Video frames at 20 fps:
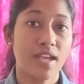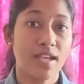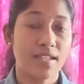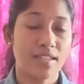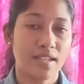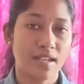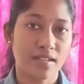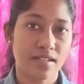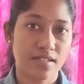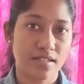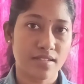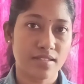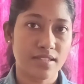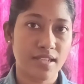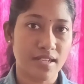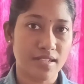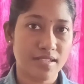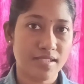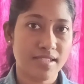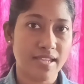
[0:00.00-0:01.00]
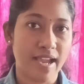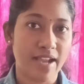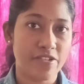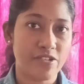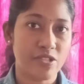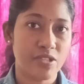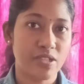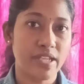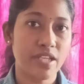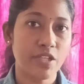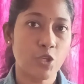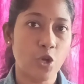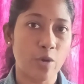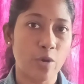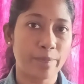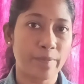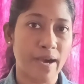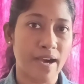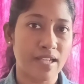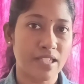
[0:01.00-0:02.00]
that is actually your
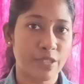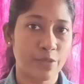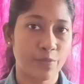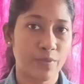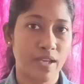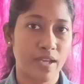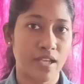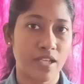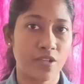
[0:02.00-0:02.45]
pathway,